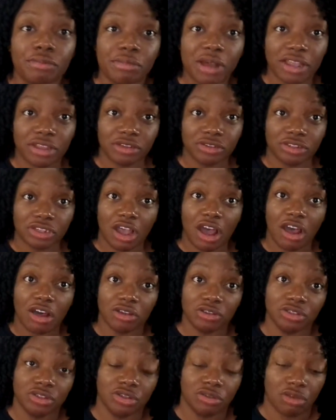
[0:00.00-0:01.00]
Michael's, I
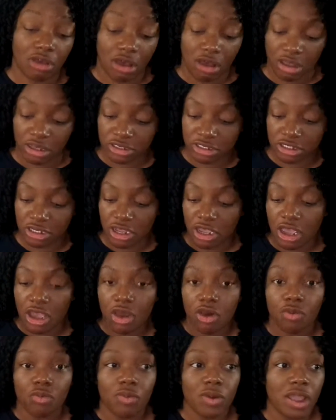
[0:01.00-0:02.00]
also got,
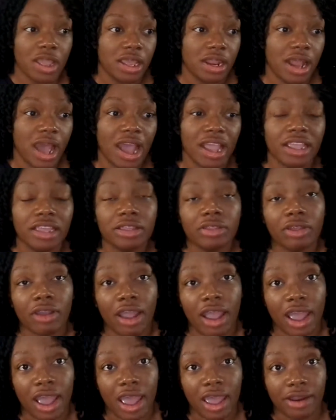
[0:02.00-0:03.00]
when I either
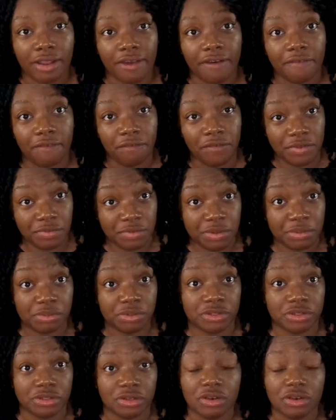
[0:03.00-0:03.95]
had a 50%,